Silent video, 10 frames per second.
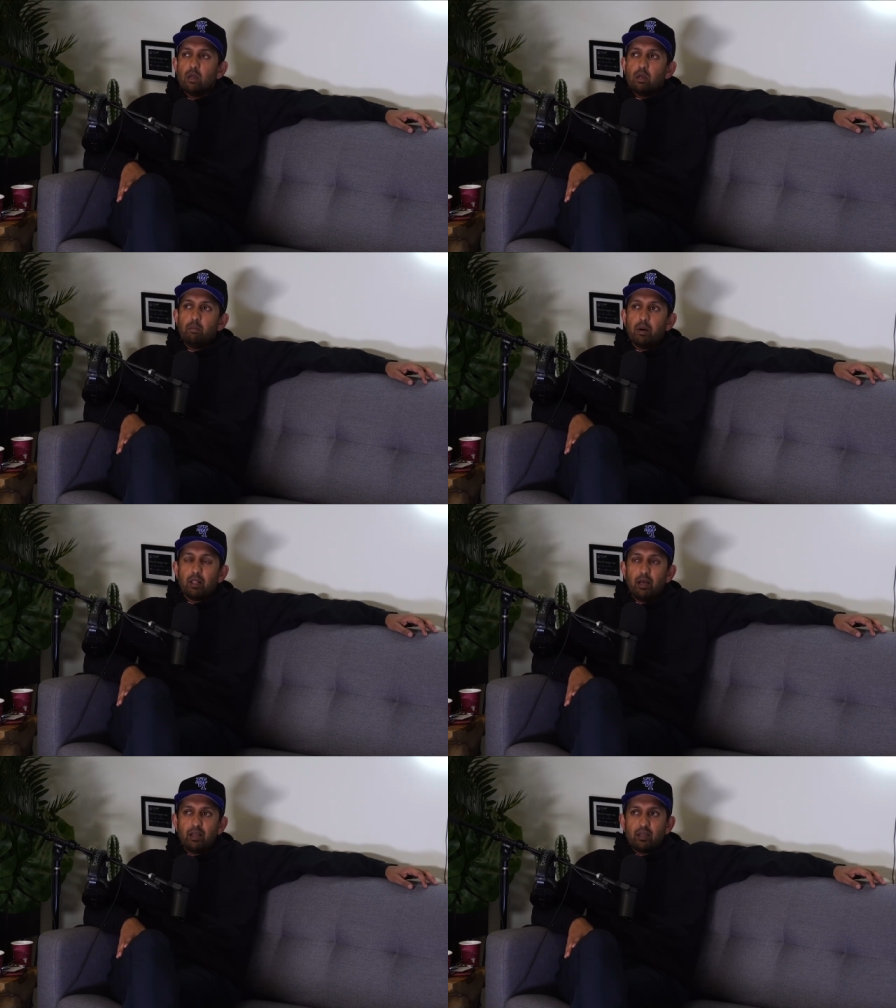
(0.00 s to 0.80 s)
but
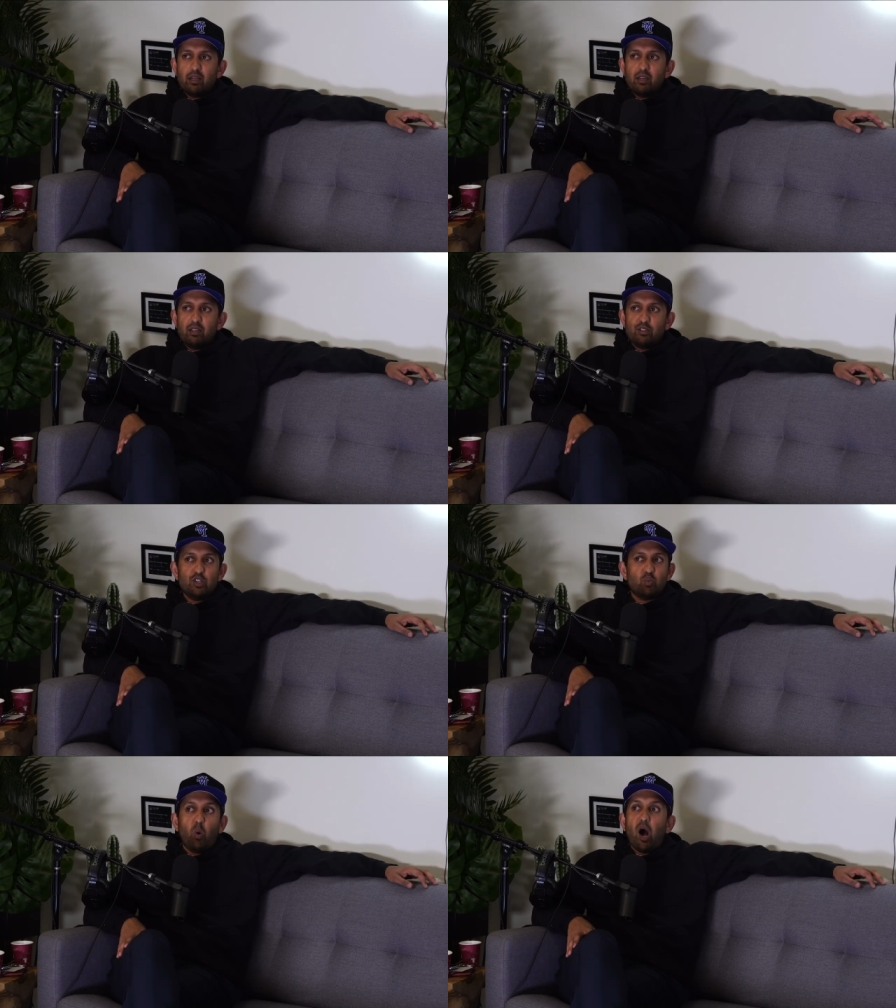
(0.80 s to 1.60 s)
like
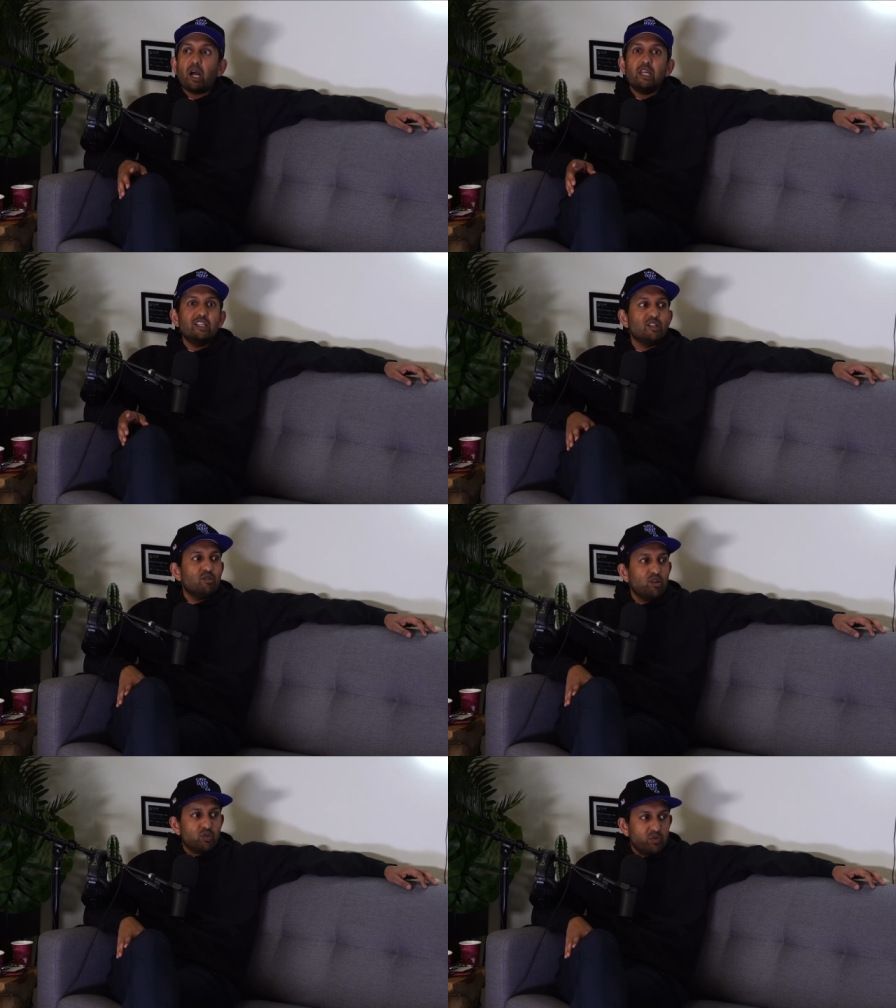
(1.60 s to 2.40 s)
just walking to the
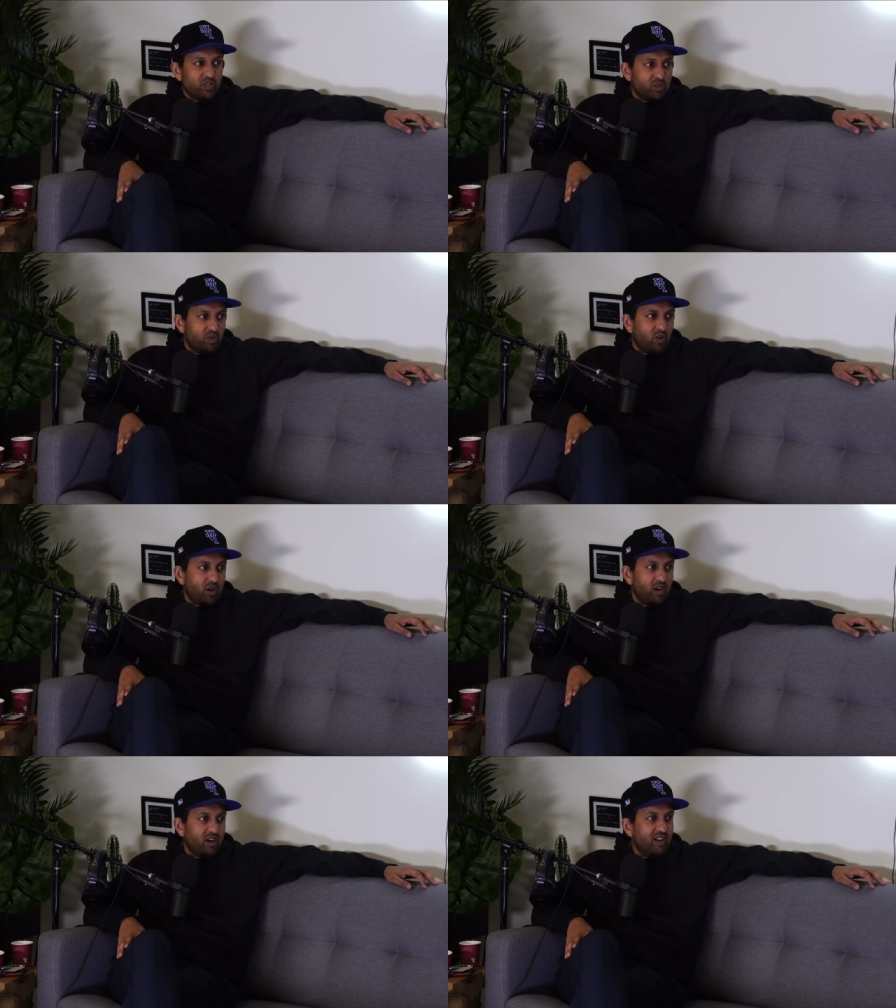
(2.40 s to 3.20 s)
grocery
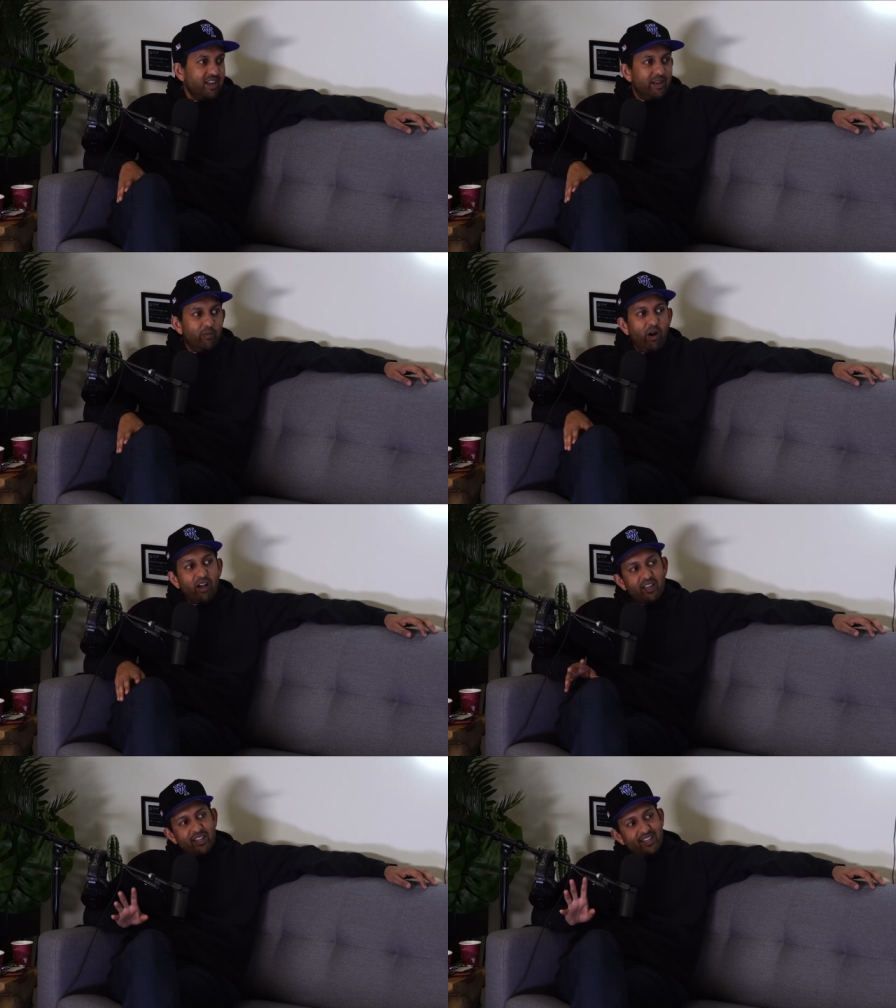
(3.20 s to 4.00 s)
store,
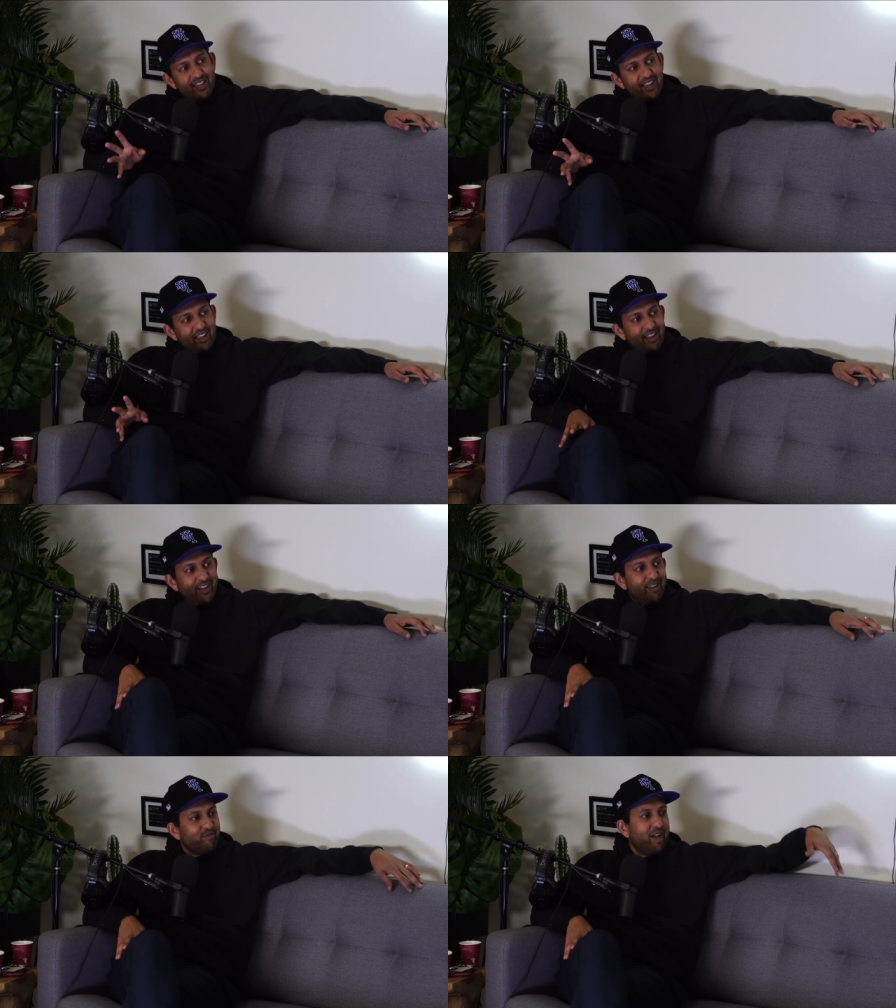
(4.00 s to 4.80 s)
walking in
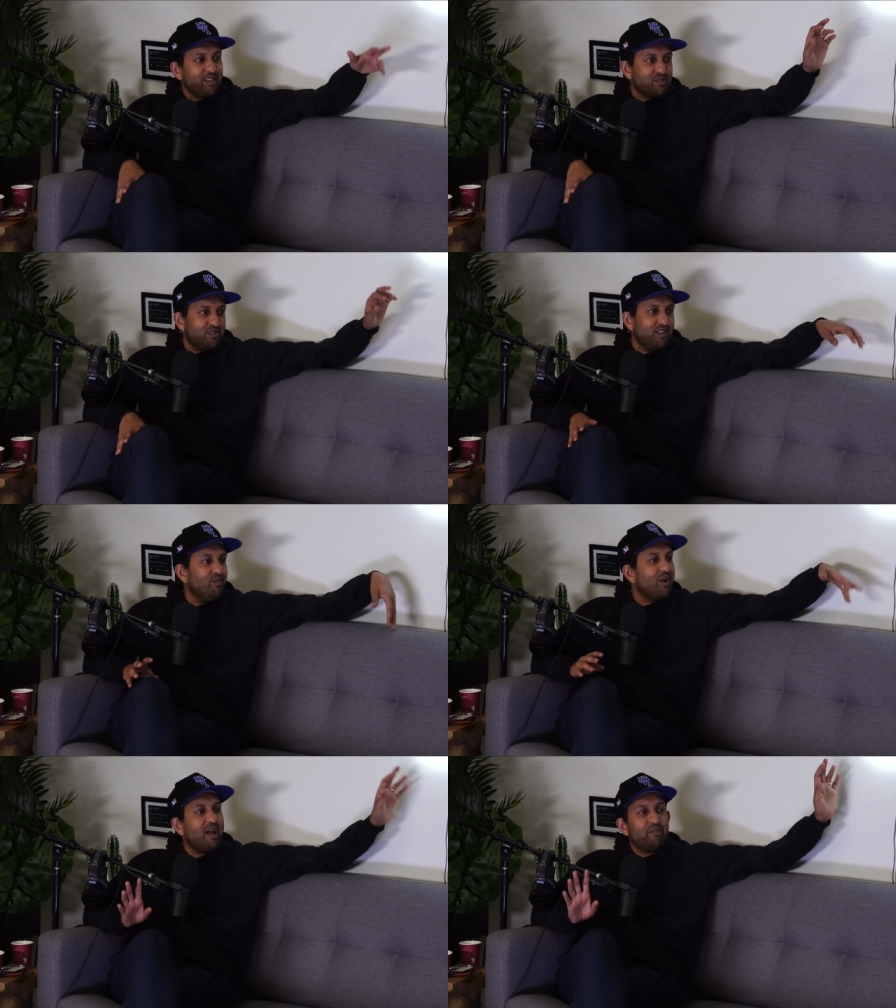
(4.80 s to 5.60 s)
here, rest, you know,
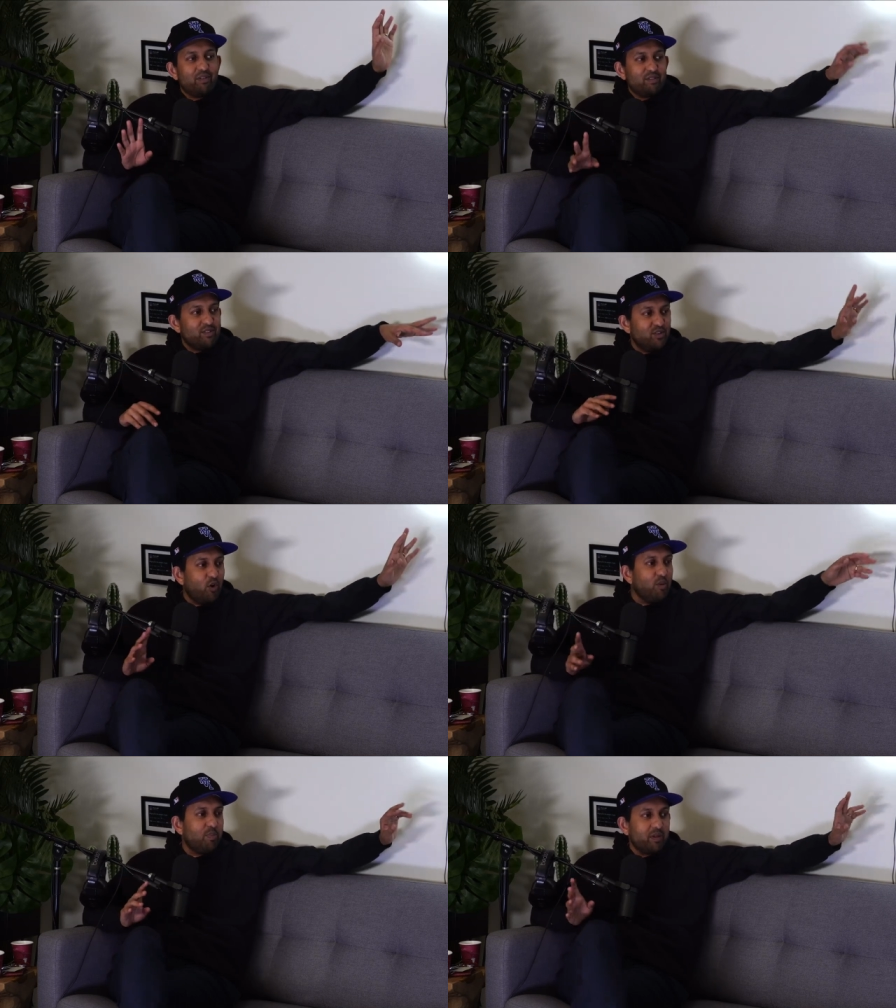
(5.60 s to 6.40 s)
wherever the
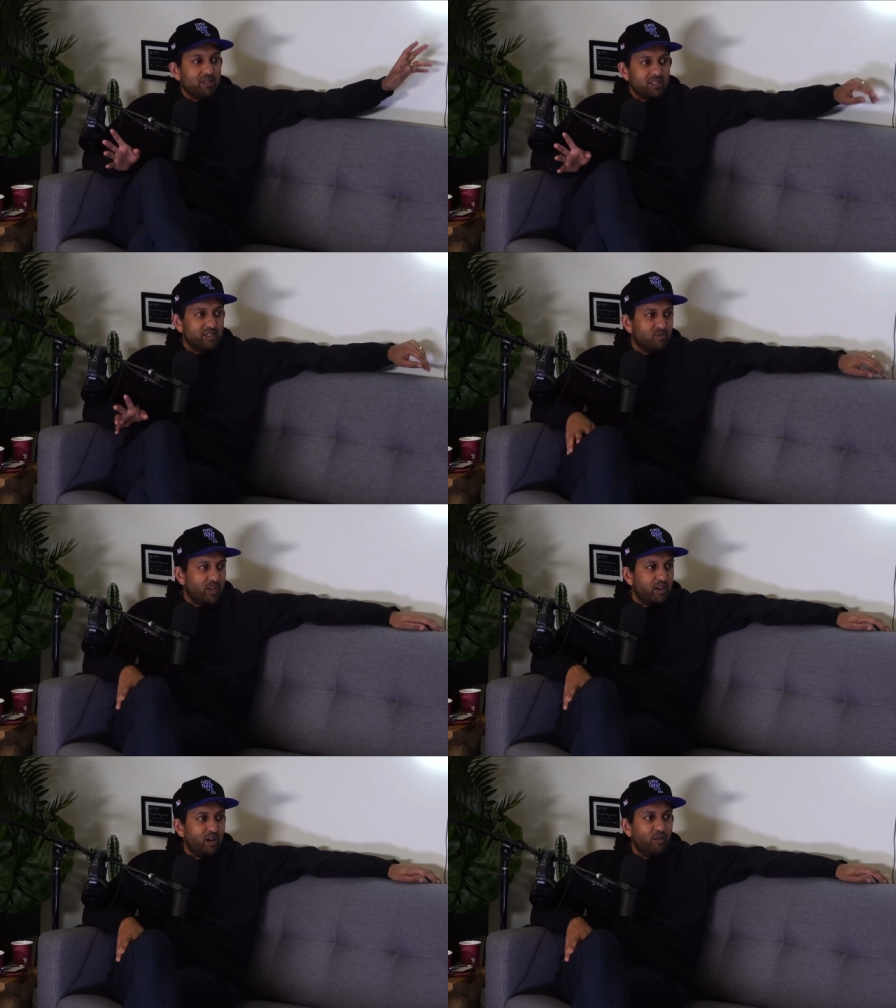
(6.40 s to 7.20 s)
normal places we
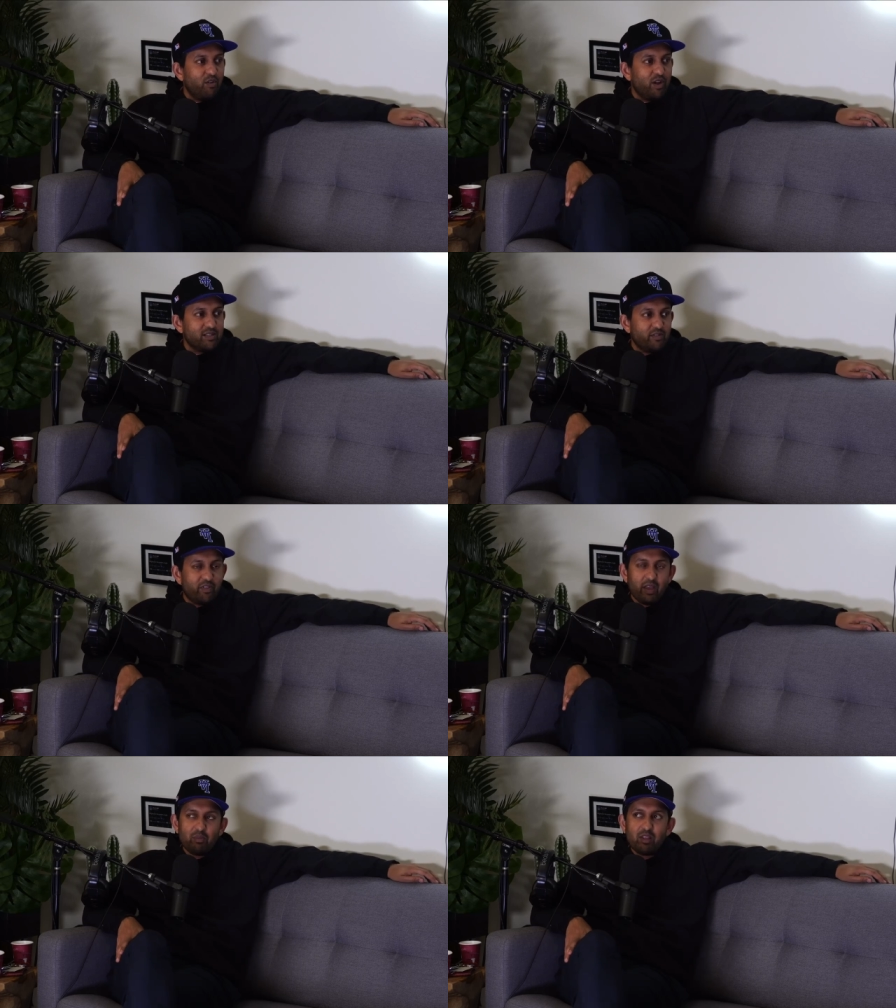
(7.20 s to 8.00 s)
go yeah. as a
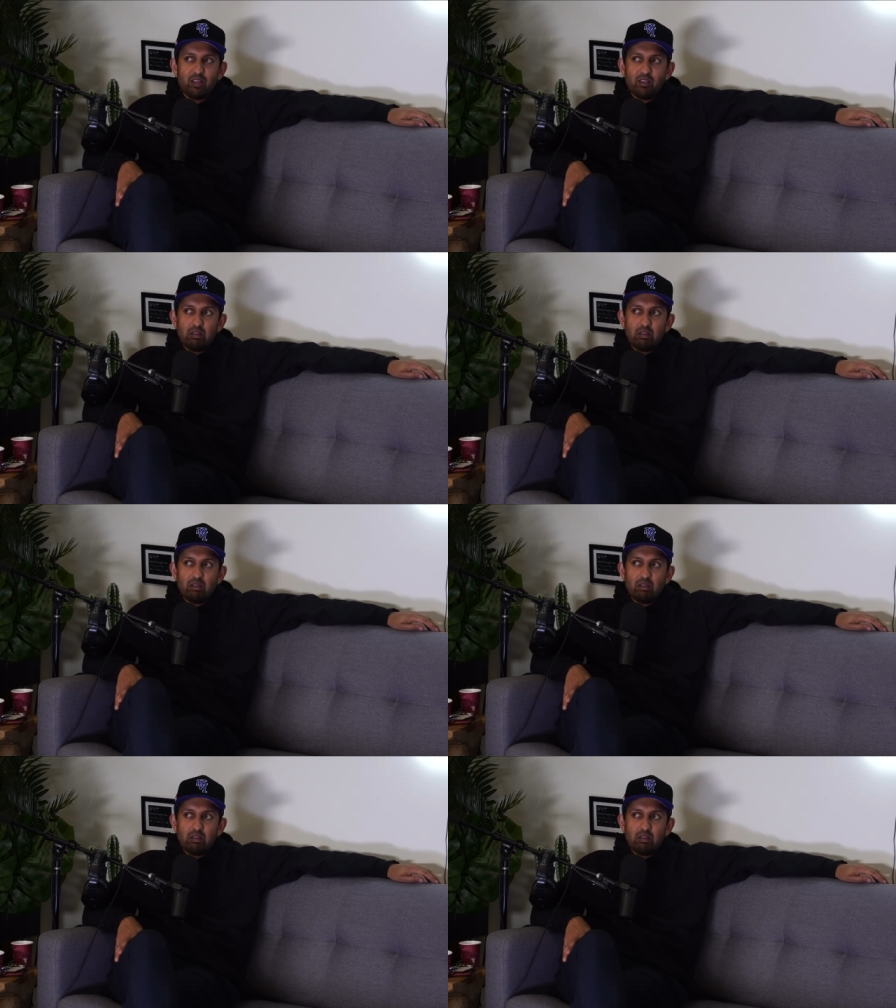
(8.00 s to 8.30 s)
family.